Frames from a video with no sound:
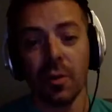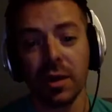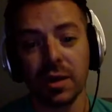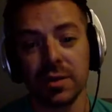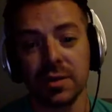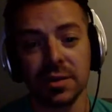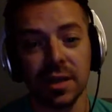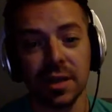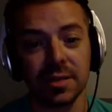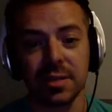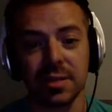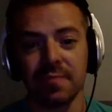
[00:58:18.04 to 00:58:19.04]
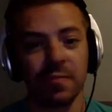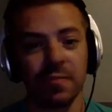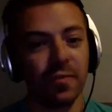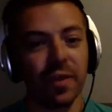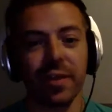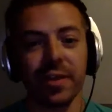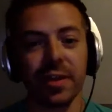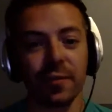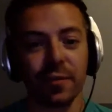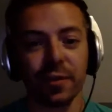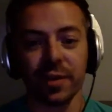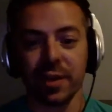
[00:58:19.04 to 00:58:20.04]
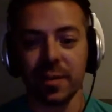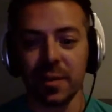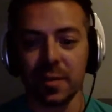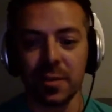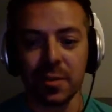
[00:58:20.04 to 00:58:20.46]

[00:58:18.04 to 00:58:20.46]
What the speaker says: in because it's very different than WWE.